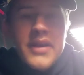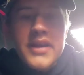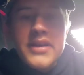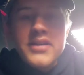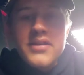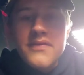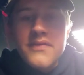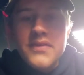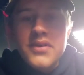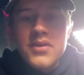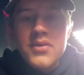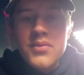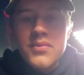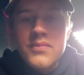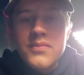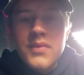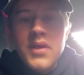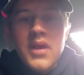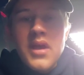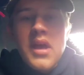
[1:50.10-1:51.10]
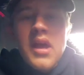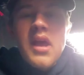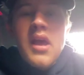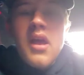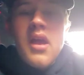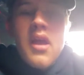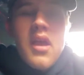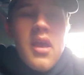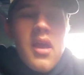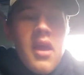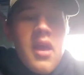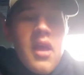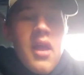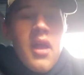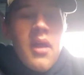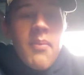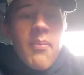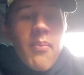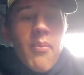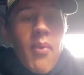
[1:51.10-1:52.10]
I catch a few.
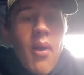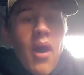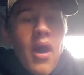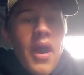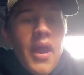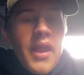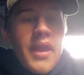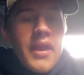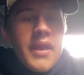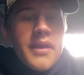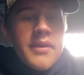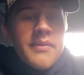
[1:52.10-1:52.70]
Bye.